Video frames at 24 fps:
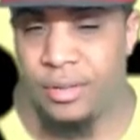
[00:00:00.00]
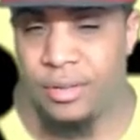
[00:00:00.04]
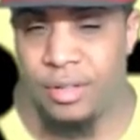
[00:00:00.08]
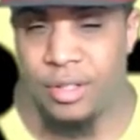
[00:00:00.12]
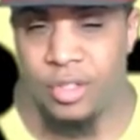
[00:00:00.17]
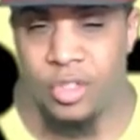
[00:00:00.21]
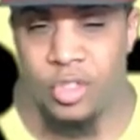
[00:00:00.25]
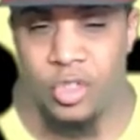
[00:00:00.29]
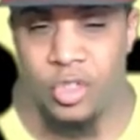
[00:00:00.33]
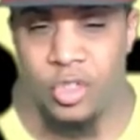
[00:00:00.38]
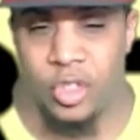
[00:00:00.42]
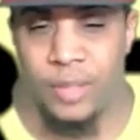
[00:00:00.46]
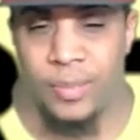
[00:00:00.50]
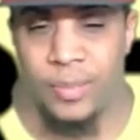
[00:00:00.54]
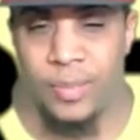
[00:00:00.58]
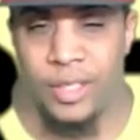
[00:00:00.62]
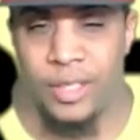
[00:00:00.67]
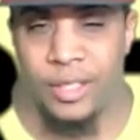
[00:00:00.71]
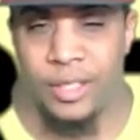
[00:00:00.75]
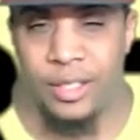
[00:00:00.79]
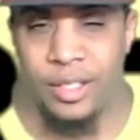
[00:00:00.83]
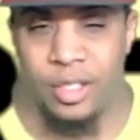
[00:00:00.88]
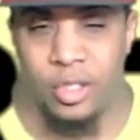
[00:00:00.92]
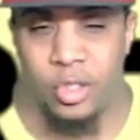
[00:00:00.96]
The
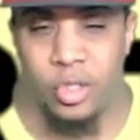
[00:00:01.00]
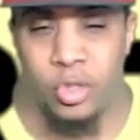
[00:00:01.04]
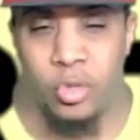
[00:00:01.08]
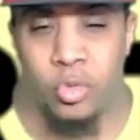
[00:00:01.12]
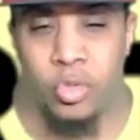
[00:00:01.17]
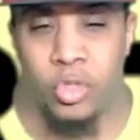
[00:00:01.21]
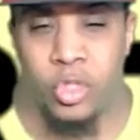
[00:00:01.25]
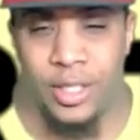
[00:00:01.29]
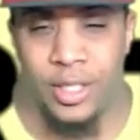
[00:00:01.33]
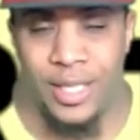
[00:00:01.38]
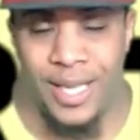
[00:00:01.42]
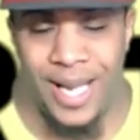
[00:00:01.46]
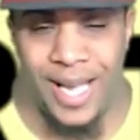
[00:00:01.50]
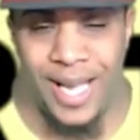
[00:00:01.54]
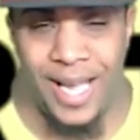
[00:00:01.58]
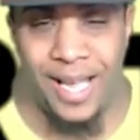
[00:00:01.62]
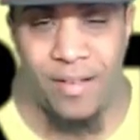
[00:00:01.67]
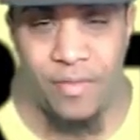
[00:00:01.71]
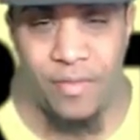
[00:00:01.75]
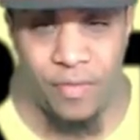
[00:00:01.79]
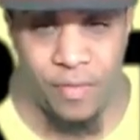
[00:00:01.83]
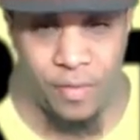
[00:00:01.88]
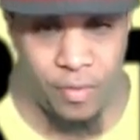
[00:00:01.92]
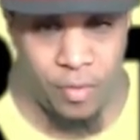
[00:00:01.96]
streaming you should
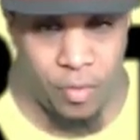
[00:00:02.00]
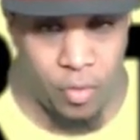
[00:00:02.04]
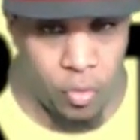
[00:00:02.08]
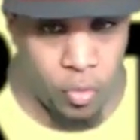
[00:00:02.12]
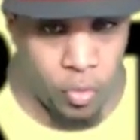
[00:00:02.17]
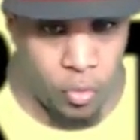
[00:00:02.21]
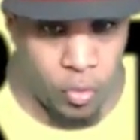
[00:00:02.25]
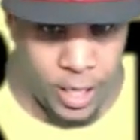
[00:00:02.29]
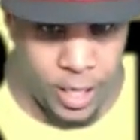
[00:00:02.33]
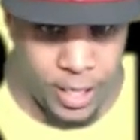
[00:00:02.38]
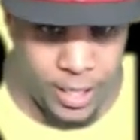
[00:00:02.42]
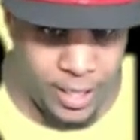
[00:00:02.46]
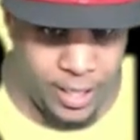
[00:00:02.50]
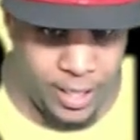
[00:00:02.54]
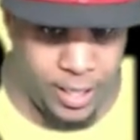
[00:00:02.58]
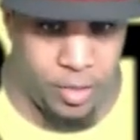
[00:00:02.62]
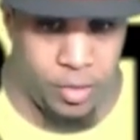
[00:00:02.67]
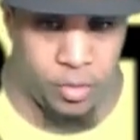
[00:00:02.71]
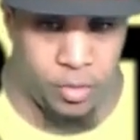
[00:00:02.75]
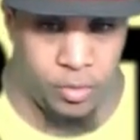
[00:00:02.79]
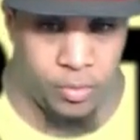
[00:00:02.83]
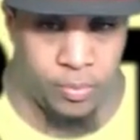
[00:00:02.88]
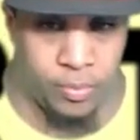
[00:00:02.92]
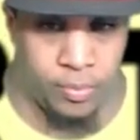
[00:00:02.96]
have right
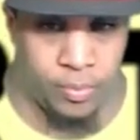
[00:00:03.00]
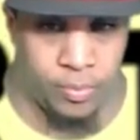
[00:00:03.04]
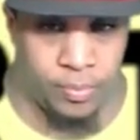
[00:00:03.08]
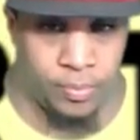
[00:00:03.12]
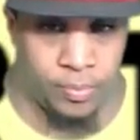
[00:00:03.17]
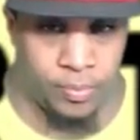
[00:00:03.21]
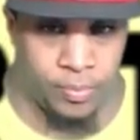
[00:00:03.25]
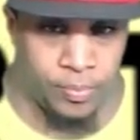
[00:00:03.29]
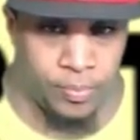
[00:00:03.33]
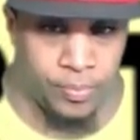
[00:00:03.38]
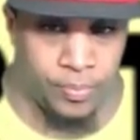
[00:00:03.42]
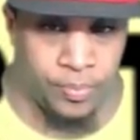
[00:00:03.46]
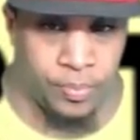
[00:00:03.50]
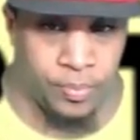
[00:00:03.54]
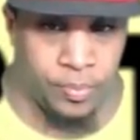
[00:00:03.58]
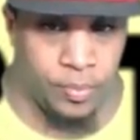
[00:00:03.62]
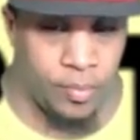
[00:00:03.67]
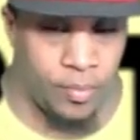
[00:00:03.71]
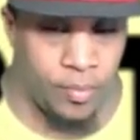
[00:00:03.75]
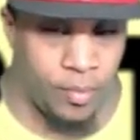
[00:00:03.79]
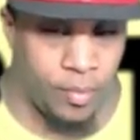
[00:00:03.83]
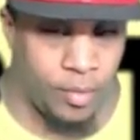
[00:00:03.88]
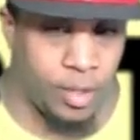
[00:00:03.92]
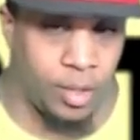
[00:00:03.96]
now.
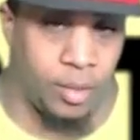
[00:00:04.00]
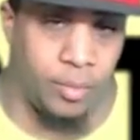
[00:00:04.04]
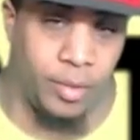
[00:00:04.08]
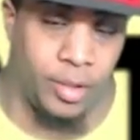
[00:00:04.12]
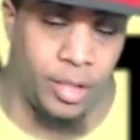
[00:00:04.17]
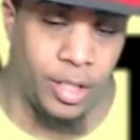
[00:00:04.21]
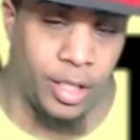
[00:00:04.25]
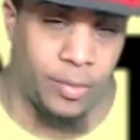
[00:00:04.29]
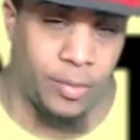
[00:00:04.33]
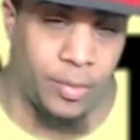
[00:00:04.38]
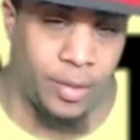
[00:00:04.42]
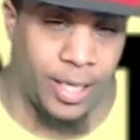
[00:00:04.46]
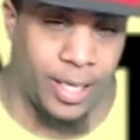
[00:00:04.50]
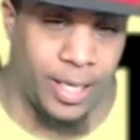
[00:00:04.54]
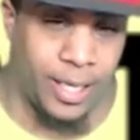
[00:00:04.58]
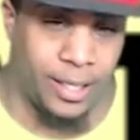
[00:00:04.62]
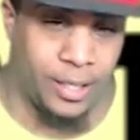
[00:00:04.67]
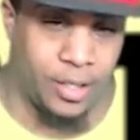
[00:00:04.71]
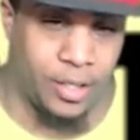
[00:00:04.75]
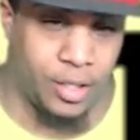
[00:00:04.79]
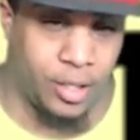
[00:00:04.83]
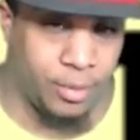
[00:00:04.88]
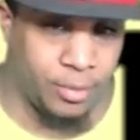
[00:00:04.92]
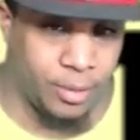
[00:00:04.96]
Let me tell you what it
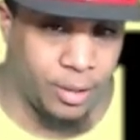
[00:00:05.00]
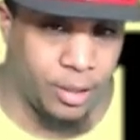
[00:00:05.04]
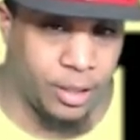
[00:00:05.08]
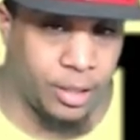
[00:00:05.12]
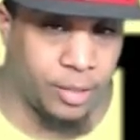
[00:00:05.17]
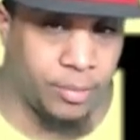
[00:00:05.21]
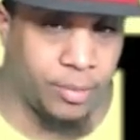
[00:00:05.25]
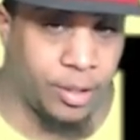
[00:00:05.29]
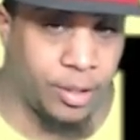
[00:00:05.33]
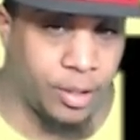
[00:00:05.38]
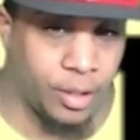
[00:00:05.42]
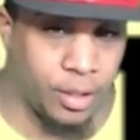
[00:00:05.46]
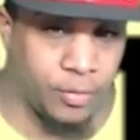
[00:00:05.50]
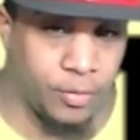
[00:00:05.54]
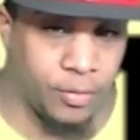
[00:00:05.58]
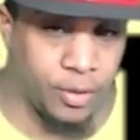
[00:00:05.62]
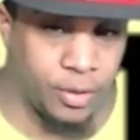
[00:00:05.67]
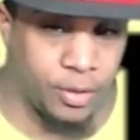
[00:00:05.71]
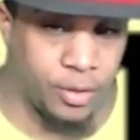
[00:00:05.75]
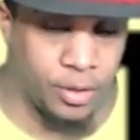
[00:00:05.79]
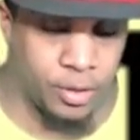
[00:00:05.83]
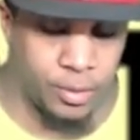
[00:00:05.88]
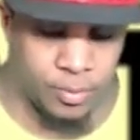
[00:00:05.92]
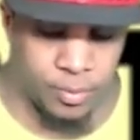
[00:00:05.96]
has. Let me tell you what it
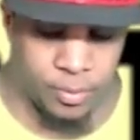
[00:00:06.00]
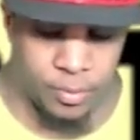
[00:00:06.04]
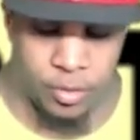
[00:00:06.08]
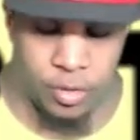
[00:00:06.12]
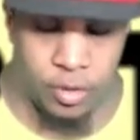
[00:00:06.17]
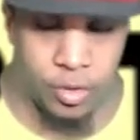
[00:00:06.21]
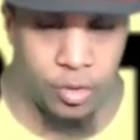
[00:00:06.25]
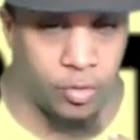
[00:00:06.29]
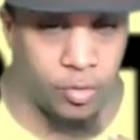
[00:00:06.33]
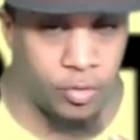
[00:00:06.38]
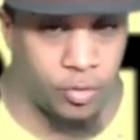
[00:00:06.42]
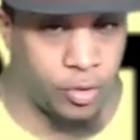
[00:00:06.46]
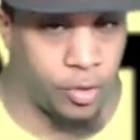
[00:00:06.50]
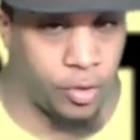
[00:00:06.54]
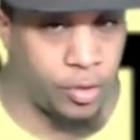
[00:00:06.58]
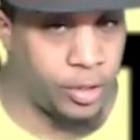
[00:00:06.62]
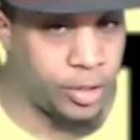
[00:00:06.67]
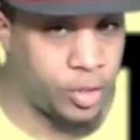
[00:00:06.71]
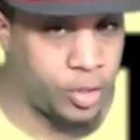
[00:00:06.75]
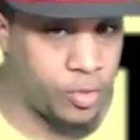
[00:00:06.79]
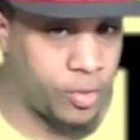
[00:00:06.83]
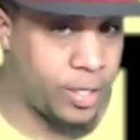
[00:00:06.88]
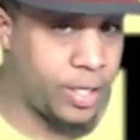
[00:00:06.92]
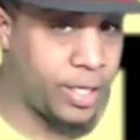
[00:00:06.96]
offers. For
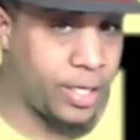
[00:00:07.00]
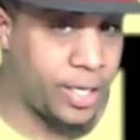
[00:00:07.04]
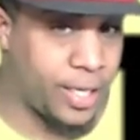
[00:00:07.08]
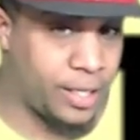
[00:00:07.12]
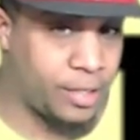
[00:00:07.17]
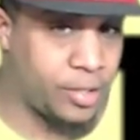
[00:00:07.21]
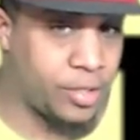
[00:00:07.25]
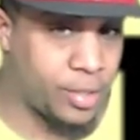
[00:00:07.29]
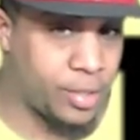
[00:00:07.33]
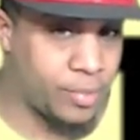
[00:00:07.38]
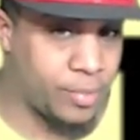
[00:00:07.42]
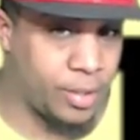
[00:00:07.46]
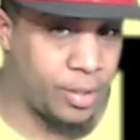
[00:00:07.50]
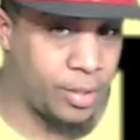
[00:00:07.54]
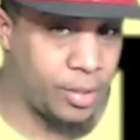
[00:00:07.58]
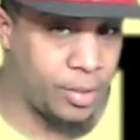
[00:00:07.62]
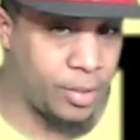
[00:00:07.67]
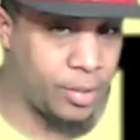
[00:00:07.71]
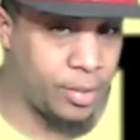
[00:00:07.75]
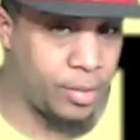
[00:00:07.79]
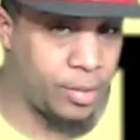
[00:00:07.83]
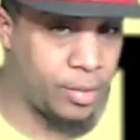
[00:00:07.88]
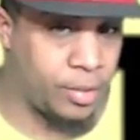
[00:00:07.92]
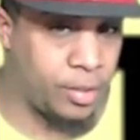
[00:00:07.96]
only $20 a
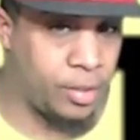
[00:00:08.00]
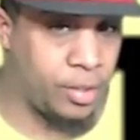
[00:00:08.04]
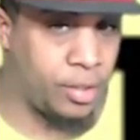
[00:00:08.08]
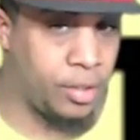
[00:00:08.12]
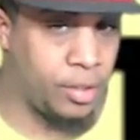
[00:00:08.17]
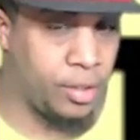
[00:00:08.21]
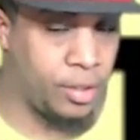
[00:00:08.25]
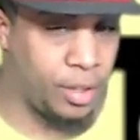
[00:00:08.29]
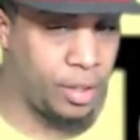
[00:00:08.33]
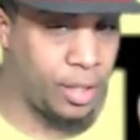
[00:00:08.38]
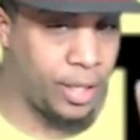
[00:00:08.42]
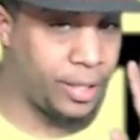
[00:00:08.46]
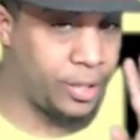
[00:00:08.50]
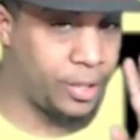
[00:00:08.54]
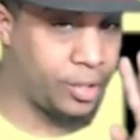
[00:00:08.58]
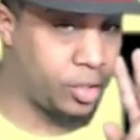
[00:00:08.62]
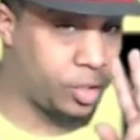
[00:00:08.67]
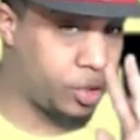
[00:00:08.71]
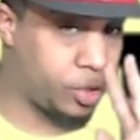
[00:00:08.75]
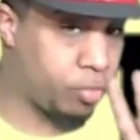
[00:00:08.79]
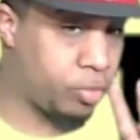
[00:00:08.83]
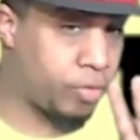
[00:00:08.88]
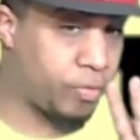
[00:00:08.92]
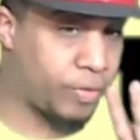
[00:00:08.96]
month on
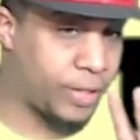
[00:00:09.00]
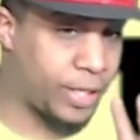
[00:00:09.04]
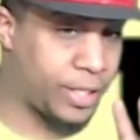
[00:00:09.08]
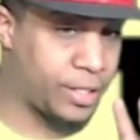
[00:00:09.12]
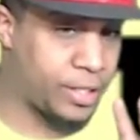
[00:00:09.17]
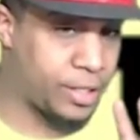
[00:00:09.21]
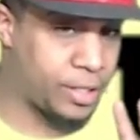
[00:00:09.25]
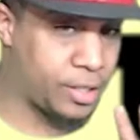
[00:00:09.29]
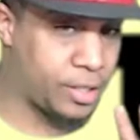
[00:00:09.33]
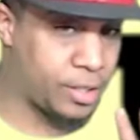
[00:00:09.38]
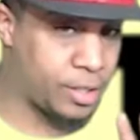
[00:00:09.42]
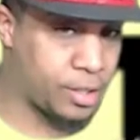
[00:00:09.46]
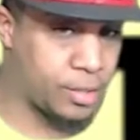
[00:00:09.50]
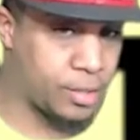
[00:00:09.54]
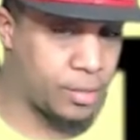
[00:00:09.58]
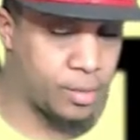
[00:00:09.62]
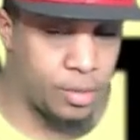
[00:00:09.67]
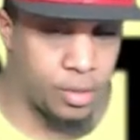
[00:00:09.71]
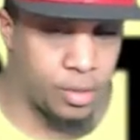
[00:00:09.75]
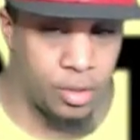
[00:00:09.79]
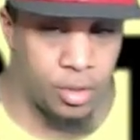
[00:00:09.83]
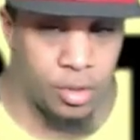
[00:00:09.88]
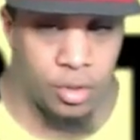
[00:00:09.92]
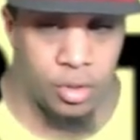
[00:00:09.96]
two devices,
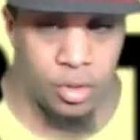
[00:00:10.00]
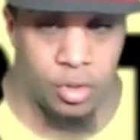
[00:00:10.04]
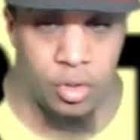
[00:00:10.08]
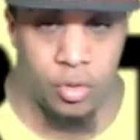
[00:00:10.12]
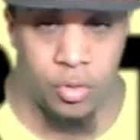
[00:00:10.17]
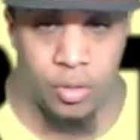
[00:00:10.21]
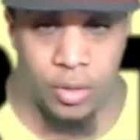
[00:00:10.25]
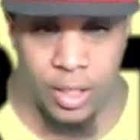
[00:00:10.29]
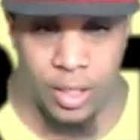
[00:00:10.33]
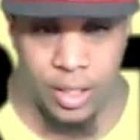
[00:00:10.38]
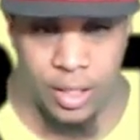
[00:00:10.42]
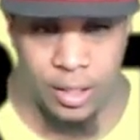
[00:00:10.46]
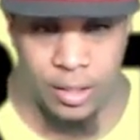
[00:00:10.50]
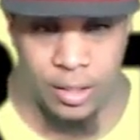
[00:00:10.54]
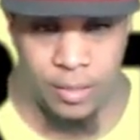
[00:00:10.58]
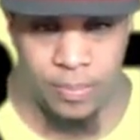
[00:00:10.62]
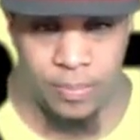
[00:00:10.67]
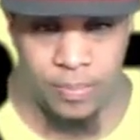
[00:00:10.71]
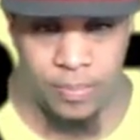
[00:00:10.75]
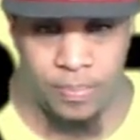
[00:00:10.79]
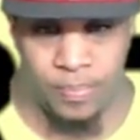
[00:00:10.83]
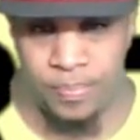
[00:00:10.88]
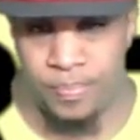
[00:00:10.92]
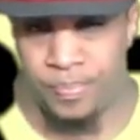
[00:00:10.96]
you get
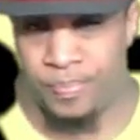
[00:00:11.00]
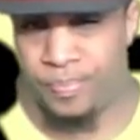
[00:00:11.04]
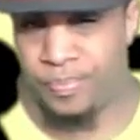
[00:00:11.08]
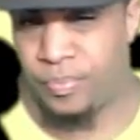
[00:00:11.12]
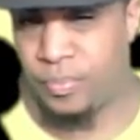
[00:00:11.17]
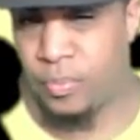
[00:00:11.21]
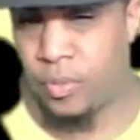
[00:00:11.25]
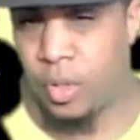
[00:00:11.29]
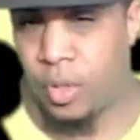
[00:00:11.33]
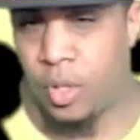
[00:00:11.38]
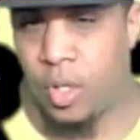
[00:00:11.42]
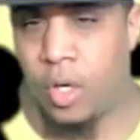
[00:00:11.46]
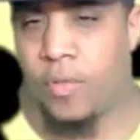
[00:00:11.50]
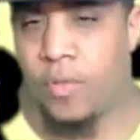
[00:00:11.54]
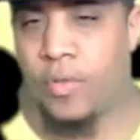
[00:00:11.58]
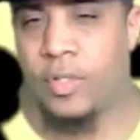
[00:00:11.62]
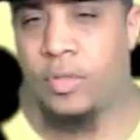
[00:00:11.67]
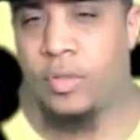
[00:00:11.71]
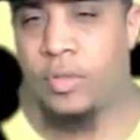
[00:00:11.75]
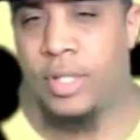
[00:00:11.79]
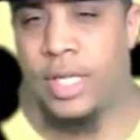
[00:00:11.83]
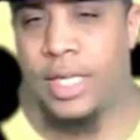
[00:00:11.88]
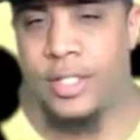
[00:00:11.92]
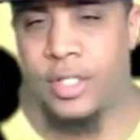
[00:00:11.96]
over
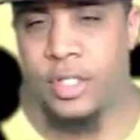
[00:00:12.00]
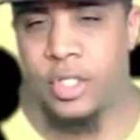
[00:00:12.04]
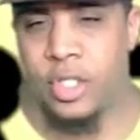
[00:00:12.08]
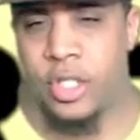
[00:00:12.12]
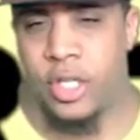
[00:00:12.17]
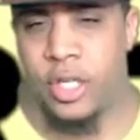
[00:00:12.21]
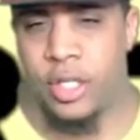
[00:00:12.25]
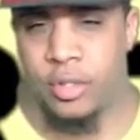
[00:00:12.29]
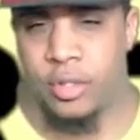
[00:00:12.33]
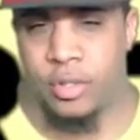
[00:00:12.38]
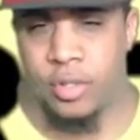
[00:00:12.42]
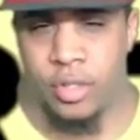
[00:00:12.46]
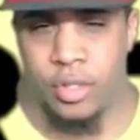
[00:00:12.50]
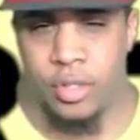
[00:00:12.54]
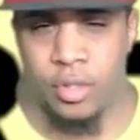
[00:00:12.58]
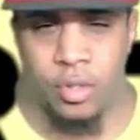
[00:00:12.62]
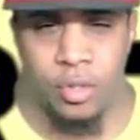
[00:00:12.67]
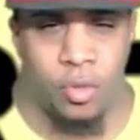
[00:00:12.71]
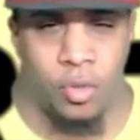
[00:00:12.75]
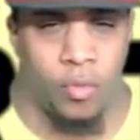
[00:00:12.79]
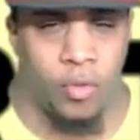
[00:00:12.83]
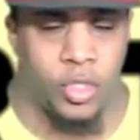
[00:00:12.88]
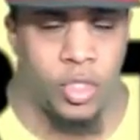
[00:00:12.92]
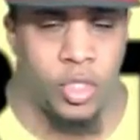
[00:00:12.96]
2,000 channels,
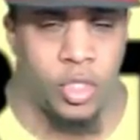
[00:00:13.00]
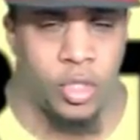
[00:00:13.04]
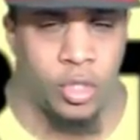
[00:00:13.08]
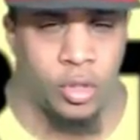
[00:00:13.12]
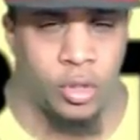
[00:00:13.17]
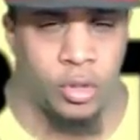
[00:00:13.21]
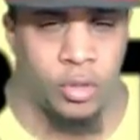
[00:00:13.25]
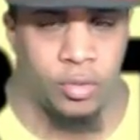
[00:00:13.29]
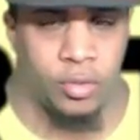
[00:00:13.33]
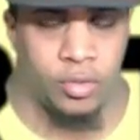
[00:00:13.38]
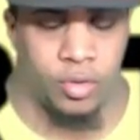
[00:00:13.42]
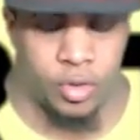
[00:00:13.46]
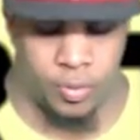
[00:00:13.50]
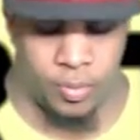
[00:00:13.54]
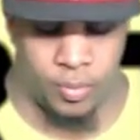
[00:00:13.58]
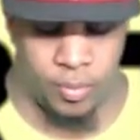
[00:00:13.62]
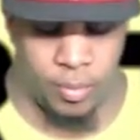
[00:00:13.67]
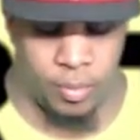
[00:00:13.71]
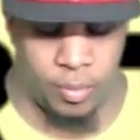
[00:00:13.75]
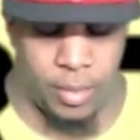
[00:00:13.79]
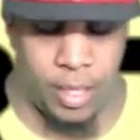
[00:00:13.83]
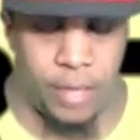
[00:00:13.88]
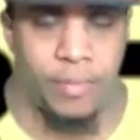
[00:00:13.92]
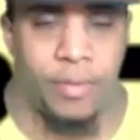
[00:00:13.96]
which includes
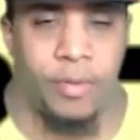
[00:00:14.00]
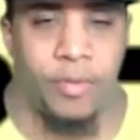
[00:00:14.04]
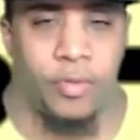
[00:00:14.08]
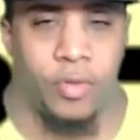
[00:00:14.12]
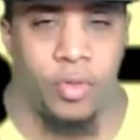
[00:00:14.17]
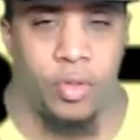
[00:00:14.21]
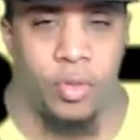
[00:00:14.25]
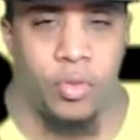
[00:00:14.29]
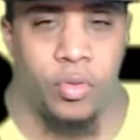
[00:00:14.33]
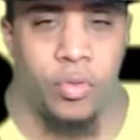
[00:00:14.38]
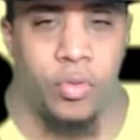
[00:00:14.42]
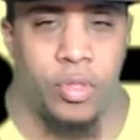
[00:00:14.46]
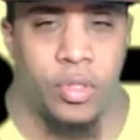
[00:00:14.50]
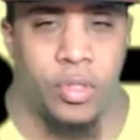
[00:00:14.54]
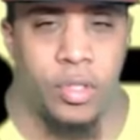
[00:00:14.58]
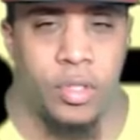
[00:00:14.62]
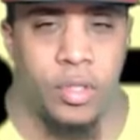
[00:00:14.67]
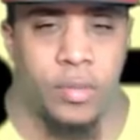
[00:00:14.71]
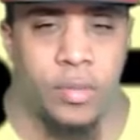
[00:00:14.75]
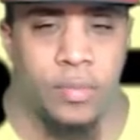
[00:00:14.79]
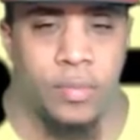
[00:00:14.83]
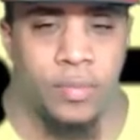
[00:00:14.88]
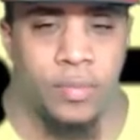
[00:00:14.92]
pay-per-views,